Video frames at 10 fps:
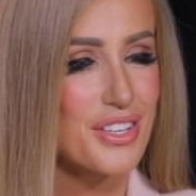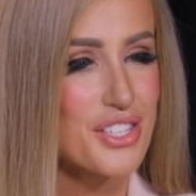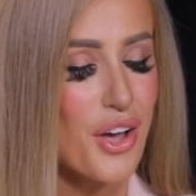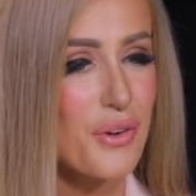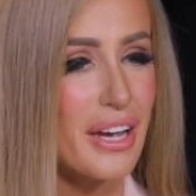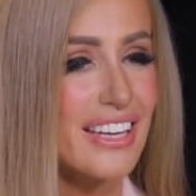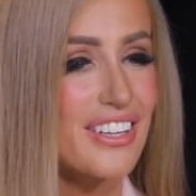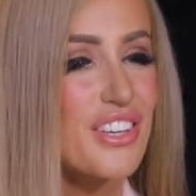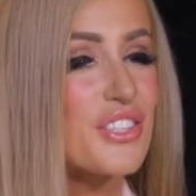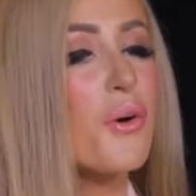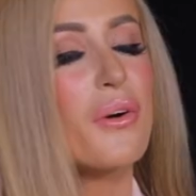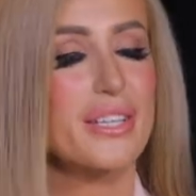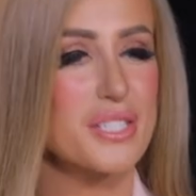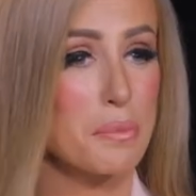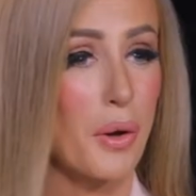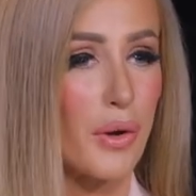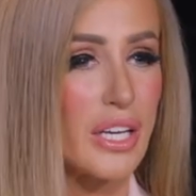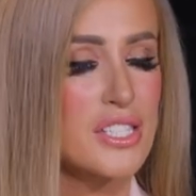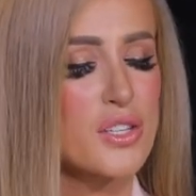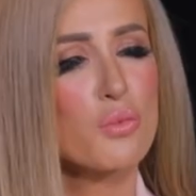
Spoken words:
So in your experience,